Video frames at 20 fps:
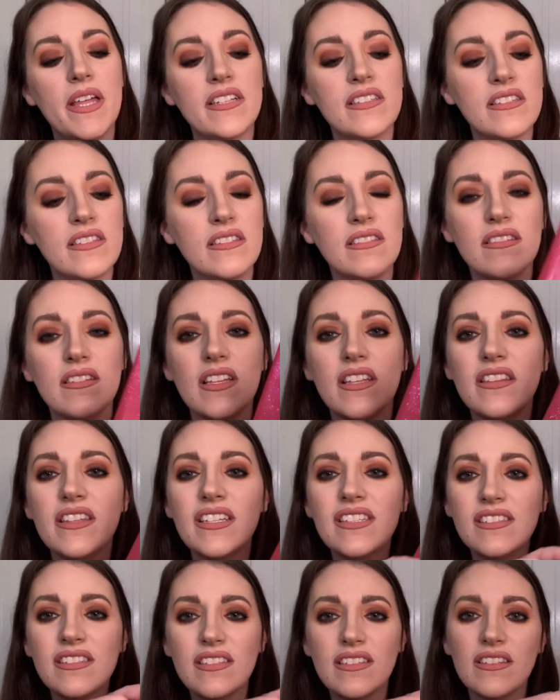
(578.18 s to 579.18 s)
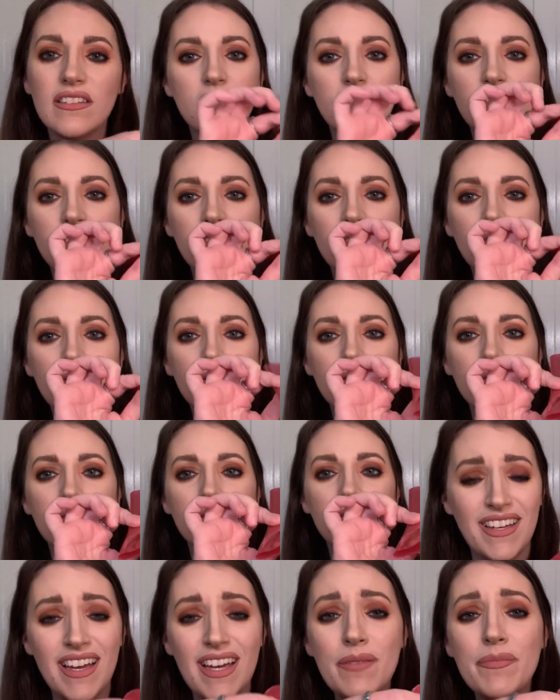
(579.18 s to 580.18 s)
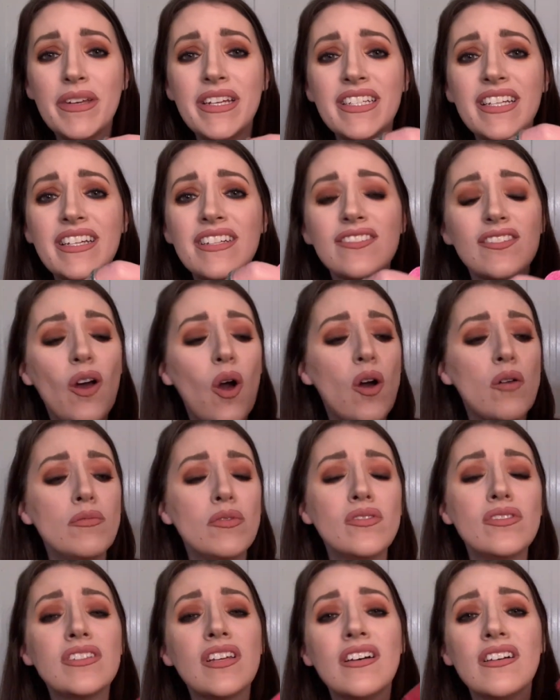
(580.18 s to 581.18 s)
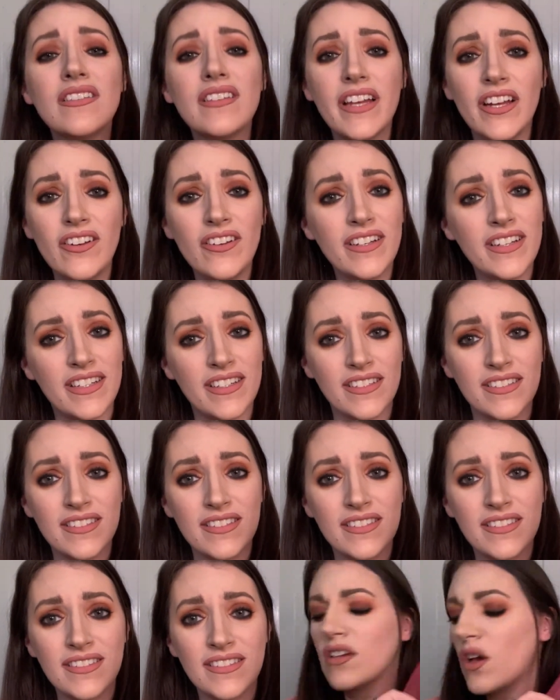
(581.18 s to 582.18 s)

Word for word: It's this, dude, I mean, it's almost hilarious.